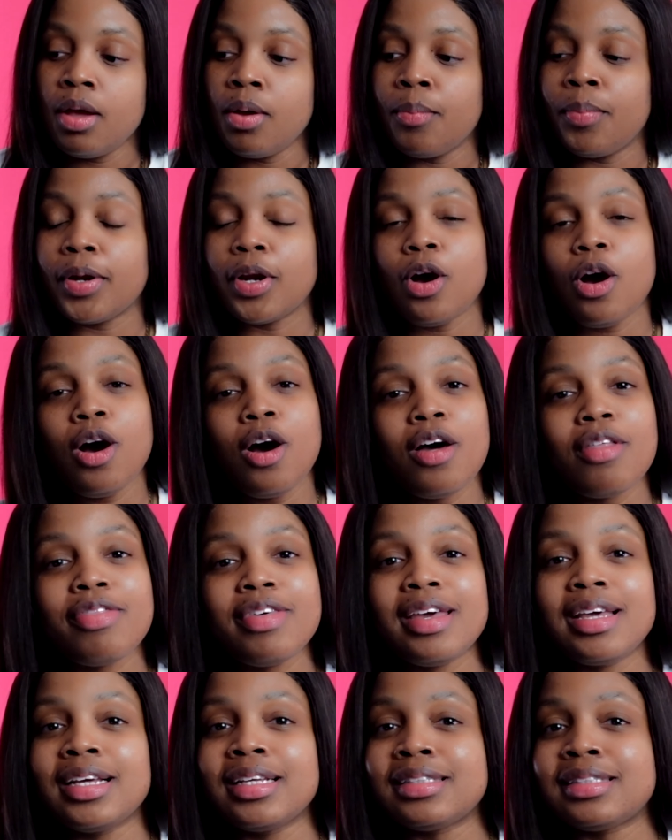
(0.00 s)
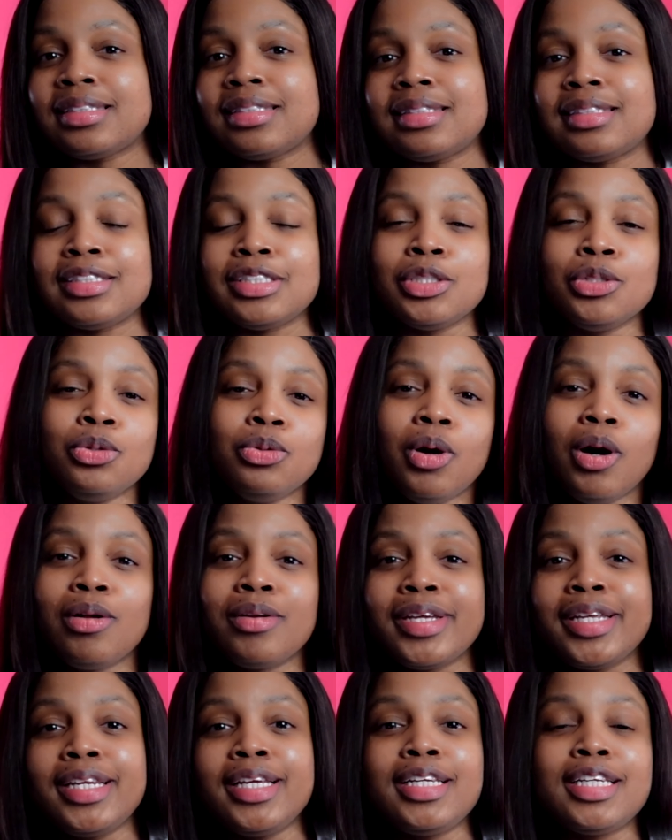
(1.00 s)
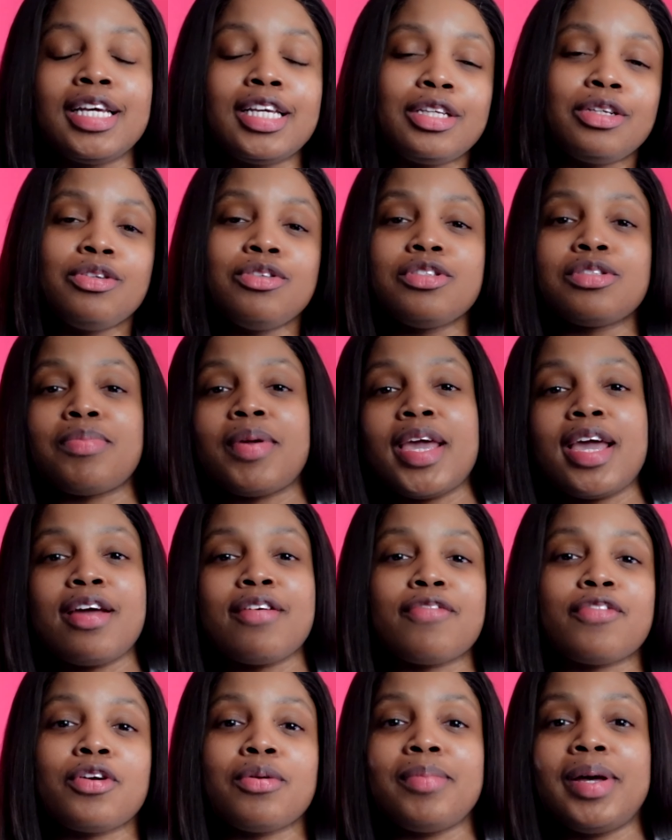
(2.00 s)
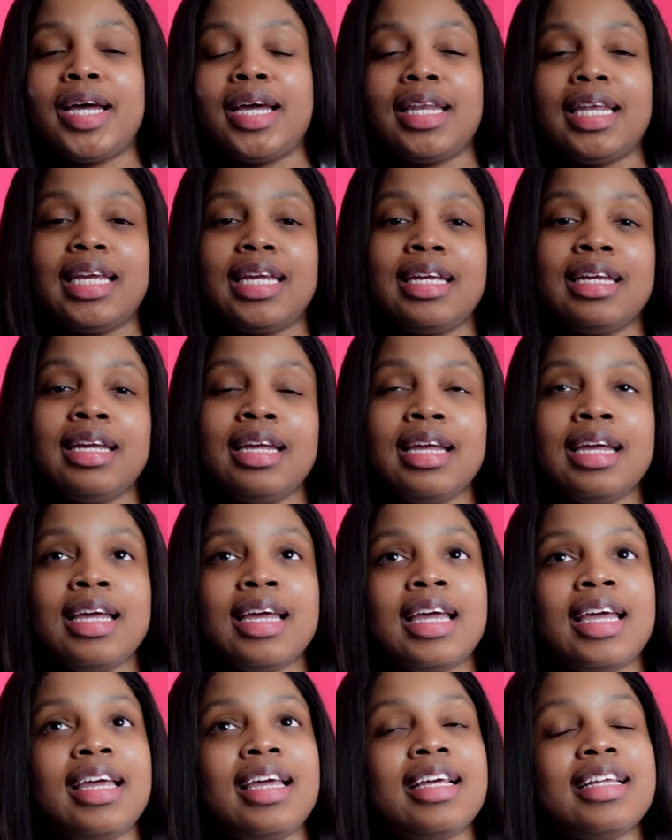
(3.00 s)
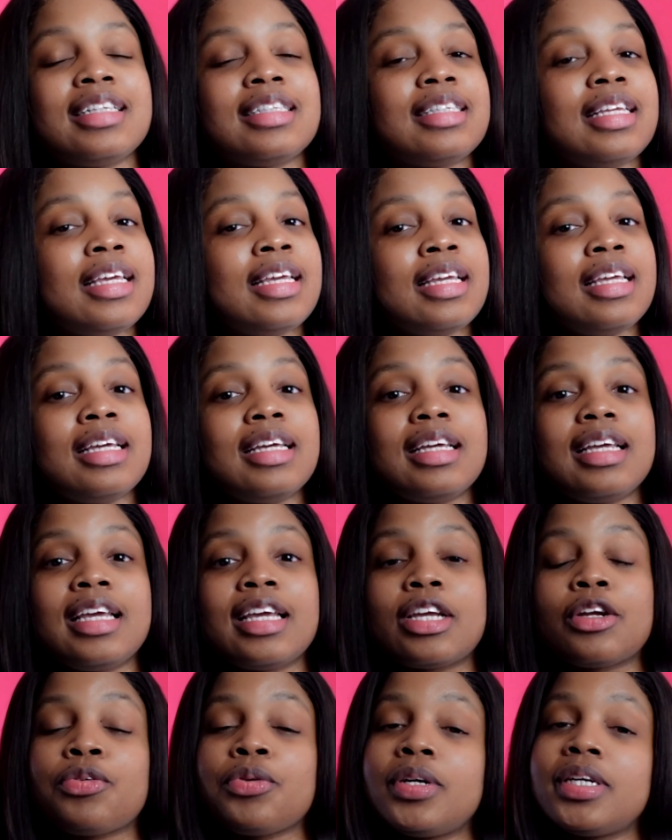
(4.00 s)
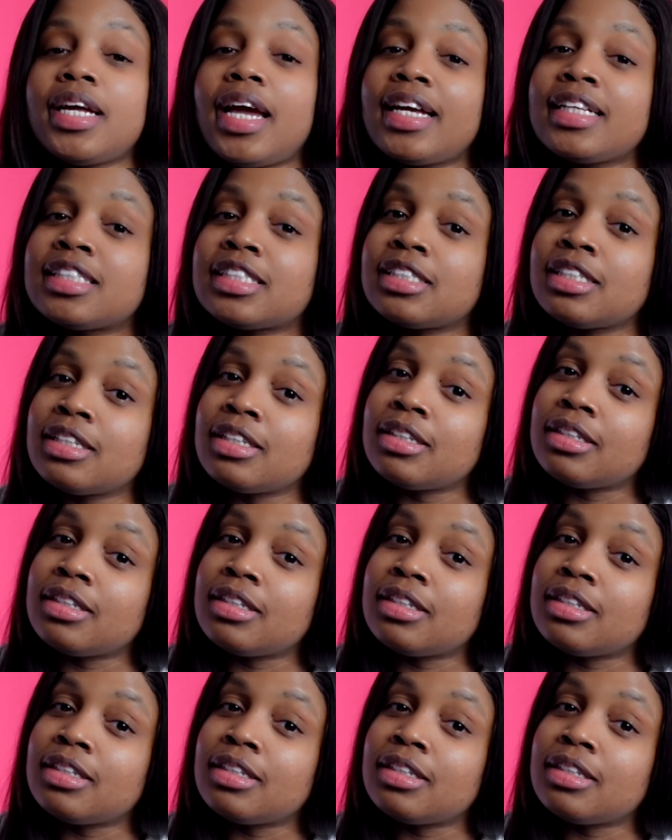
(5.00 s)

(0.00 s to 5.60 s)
But all this, you only need to use men for money, it creates